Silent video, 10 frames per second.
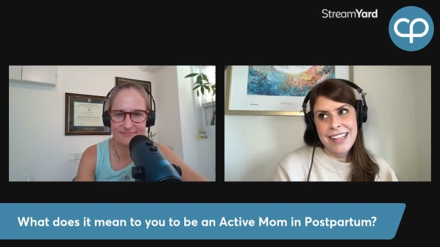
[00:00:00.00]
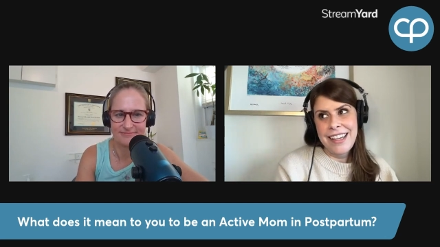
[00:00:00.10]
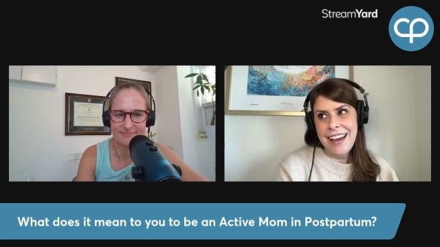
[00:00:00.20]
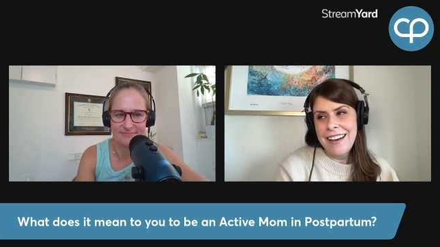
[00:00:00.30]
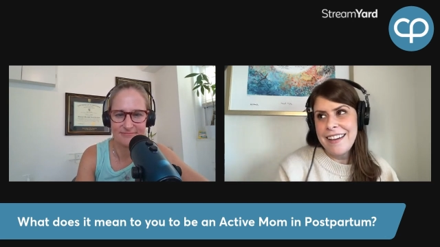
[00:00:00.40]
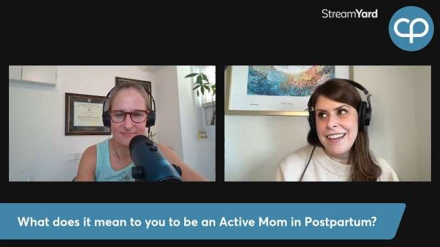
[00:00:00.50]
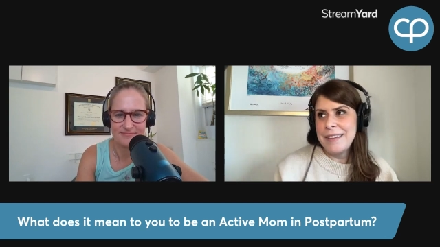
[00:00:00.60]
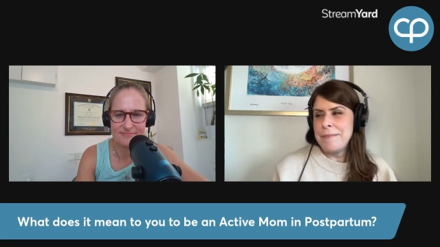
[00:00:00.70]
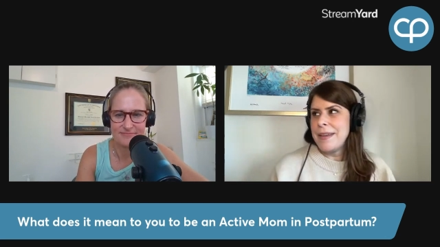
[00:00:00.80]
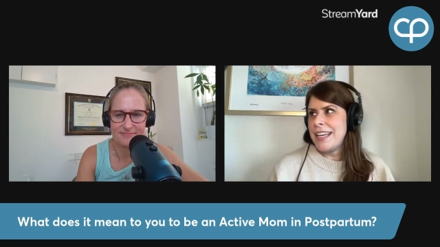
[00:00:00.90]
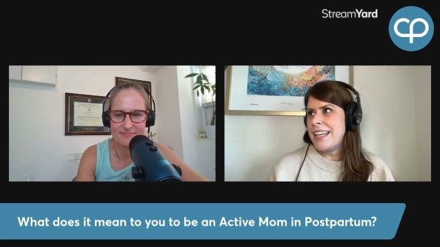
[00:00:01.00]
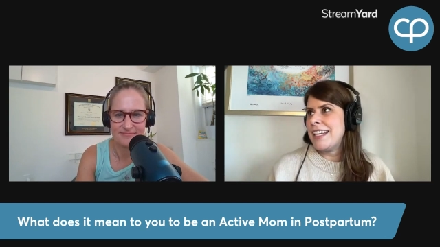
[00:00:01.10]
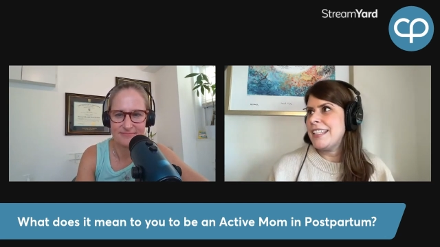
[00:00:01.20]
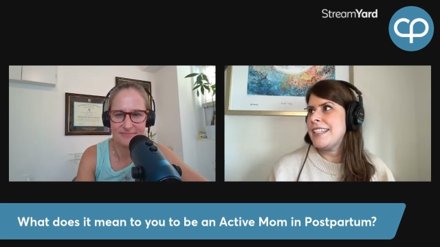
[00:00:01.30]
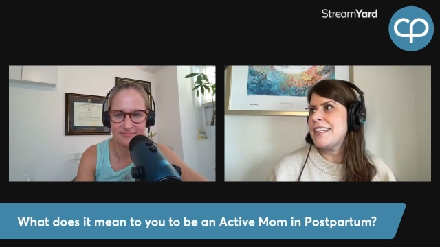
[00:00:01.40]
Speaker 1: Yeah, it
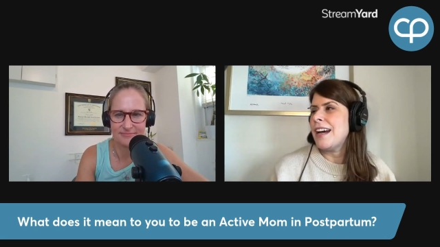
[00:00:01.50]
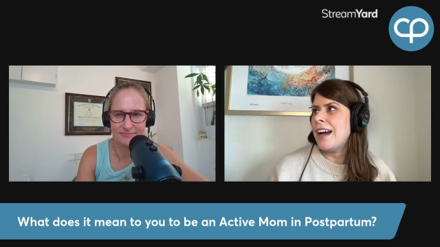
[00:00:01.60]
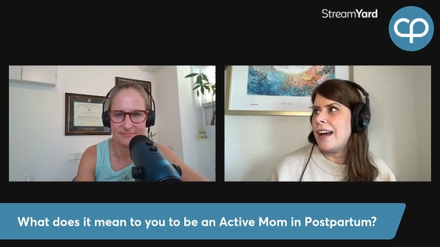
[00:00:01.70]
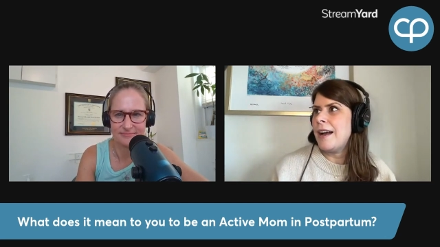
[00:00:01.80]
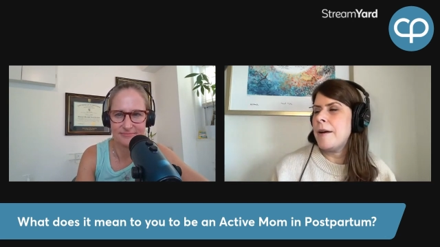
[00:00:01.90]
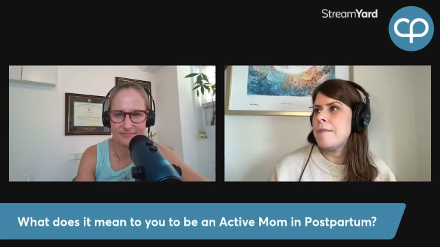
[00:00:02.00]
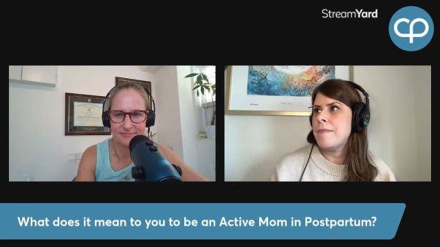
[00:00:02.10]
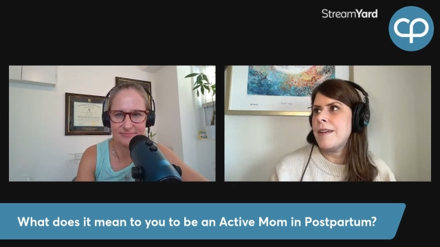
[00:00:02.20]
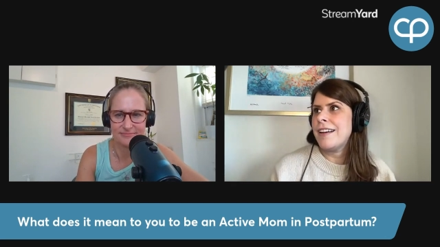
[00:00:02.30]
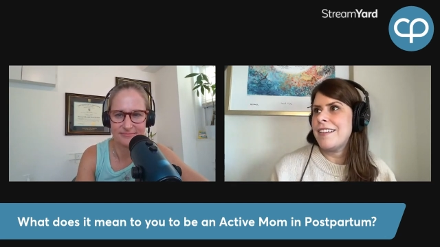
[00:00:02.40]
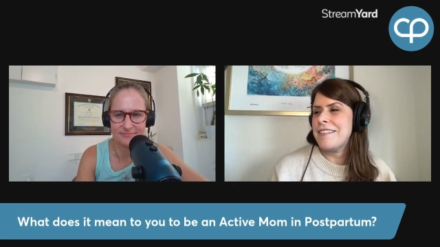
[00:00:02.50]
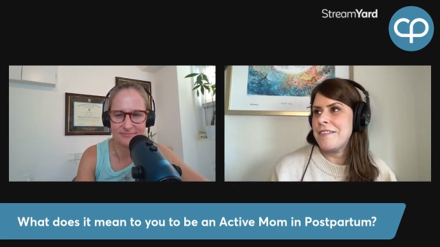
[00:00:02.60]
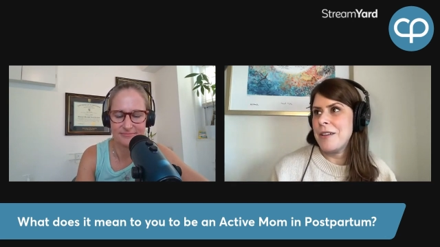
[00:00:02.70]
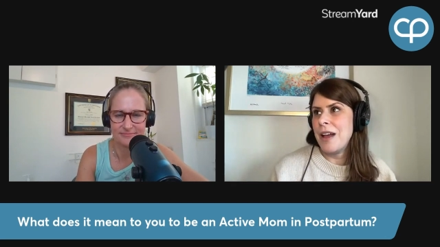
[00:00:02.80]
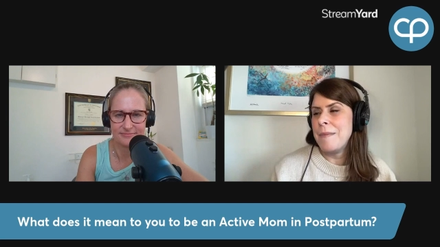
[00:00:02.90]
means. Um,
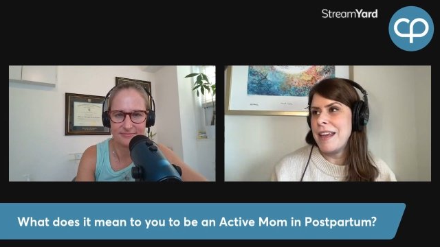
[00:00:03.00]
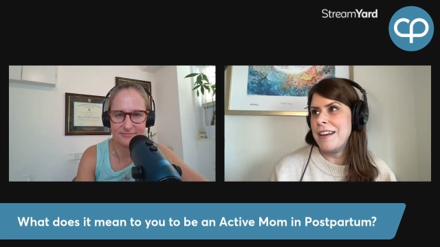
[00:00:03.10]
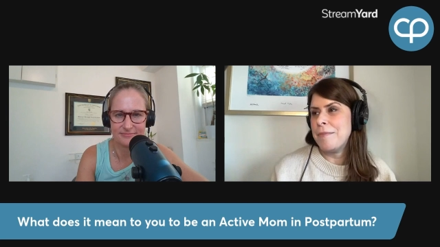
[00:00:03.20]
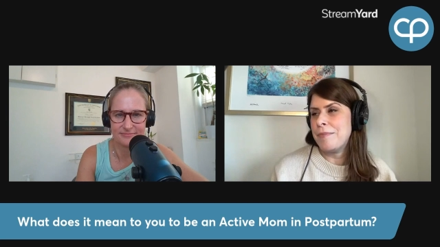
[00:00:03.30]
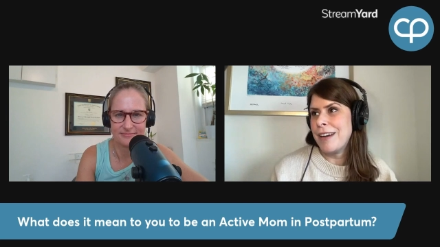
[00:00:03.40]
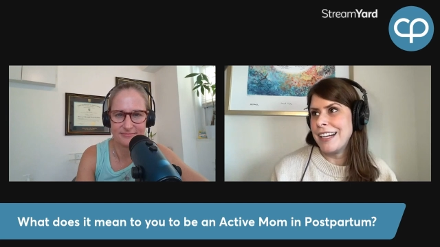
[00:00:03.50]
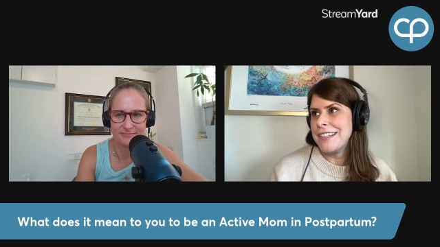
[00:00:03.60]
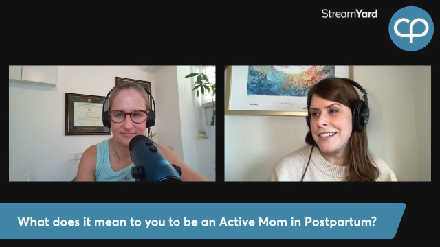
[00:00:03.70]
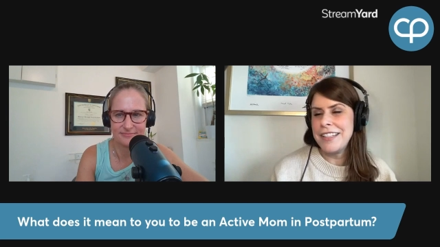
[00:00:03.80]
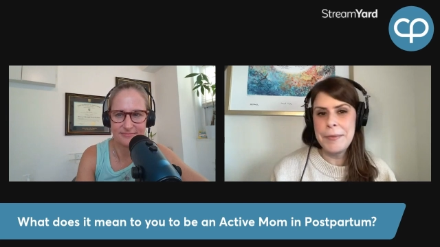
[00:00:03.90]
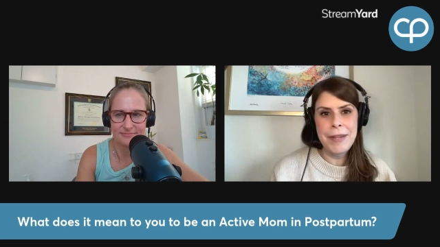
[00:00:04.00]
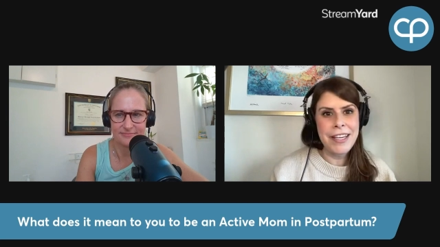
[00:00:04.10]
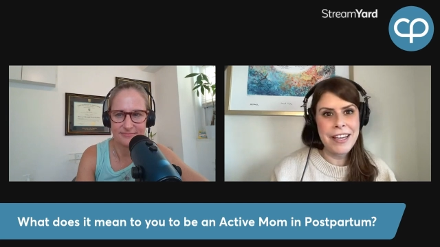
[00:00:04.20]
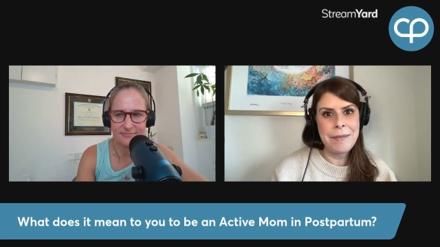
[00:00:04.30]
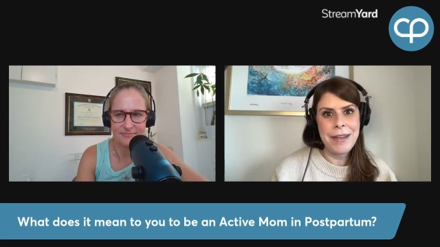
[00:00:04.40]
I mean, practically
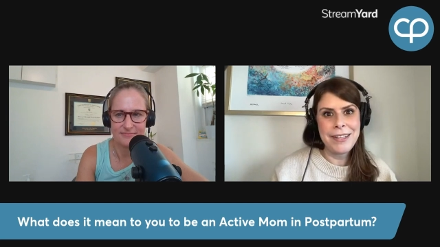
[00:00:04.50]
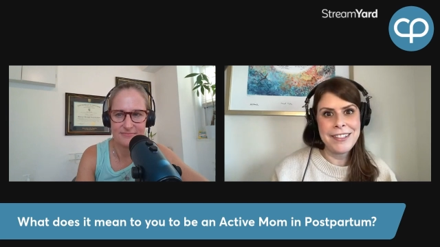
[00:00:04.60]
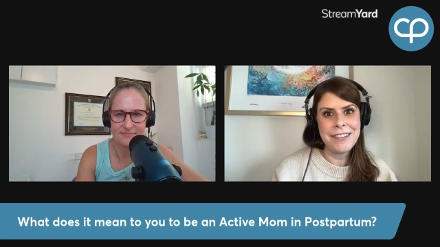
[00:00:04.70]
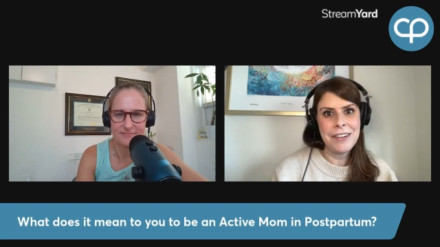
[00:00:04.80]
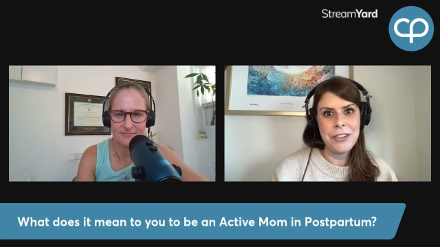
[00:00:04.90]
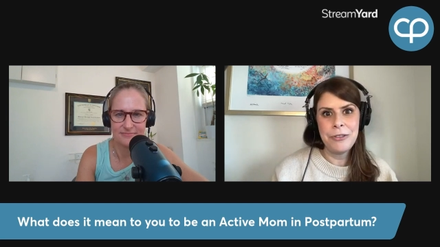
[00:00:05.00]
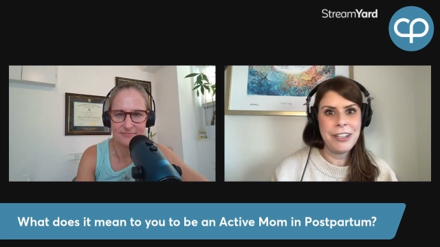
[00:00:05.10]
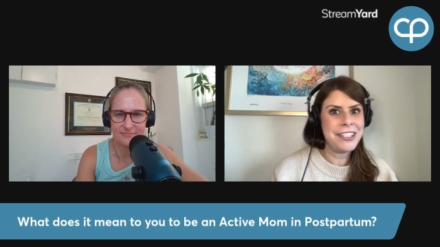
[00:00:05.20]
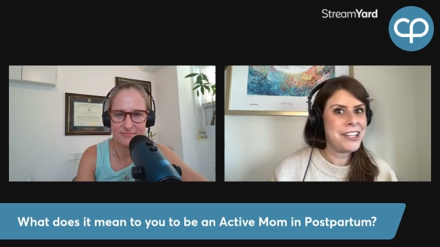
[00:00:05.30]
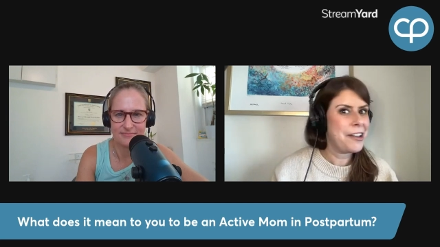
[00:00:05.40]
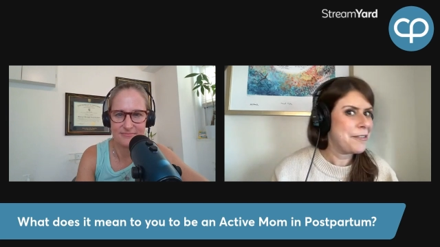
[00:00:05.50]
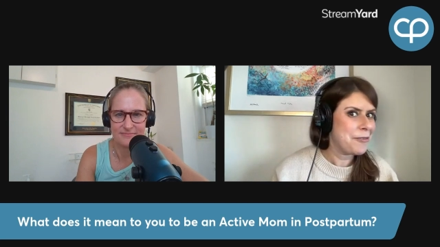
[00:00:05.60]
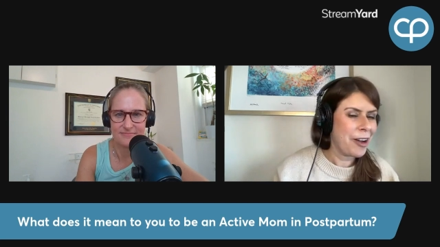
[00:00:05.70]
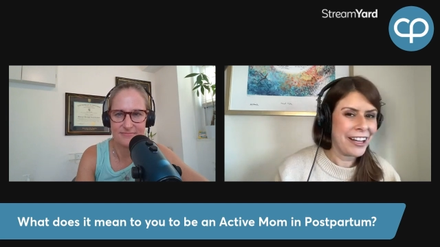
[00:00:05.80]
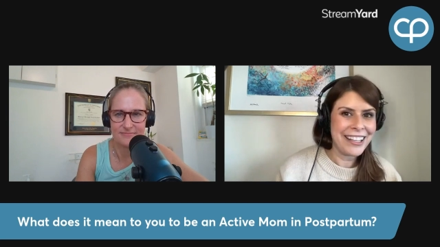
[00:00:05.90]
speaking, it means doing a ton
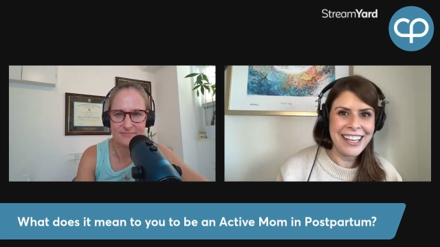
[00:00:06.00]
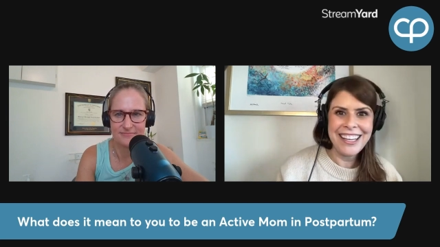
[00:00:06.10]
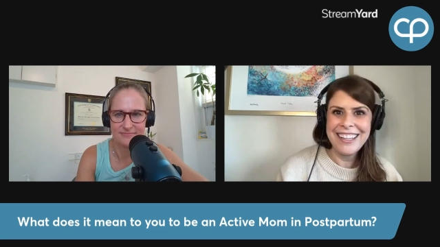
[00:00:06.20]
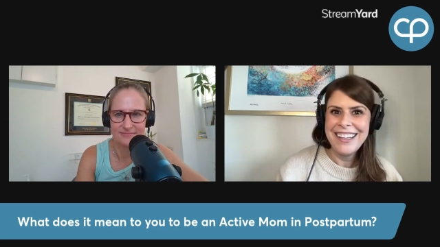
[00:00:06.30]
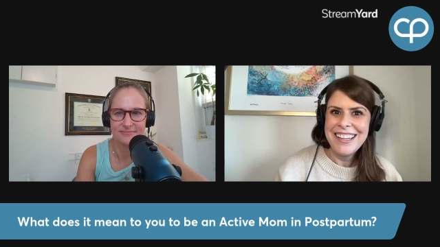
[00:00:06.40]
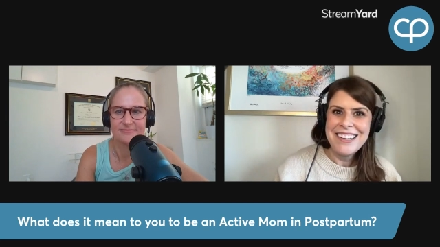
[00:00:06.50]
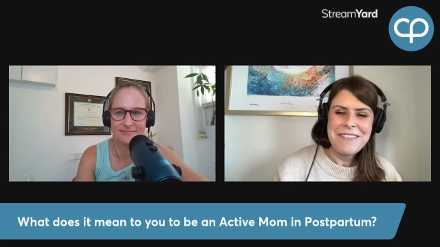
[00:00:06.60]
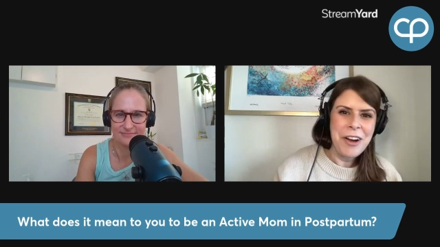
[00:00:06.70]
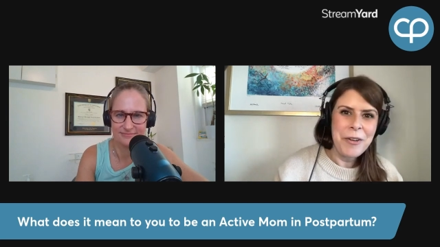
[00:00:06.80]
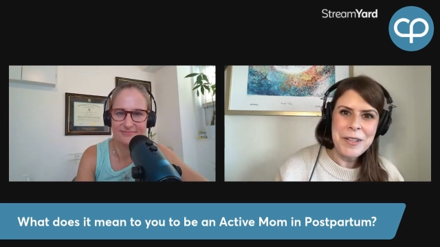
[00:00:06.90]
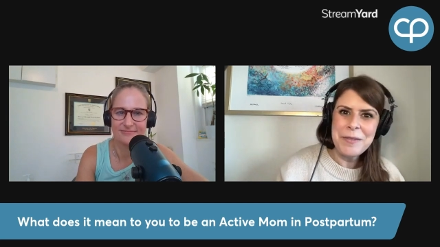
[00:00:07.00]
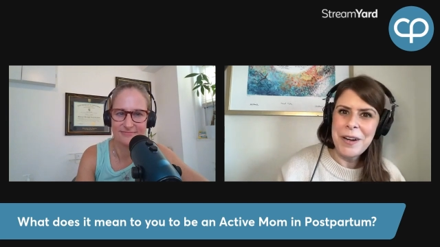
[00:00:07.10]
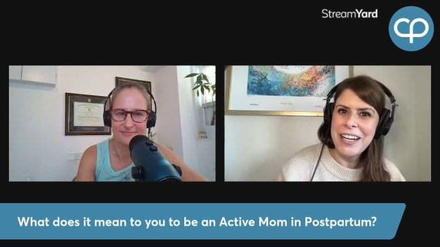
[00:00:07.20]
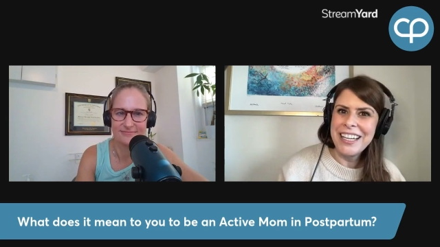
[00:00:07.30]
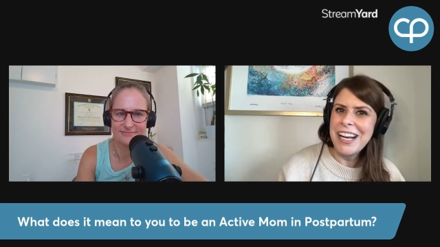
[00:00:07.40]
of walking, always
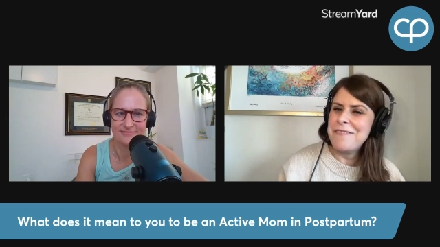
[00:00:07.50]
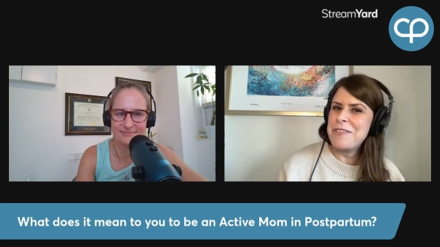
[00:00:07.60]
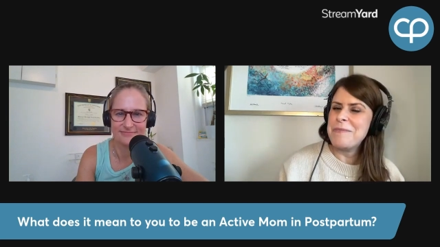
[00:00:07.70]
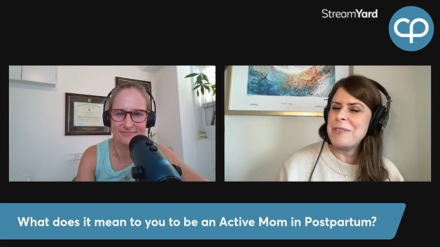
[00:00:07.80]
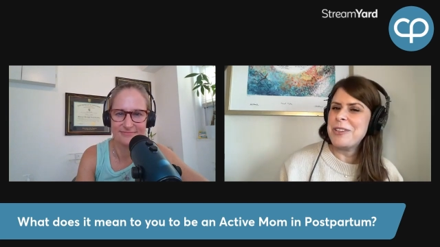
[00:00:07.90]
wearing comfortable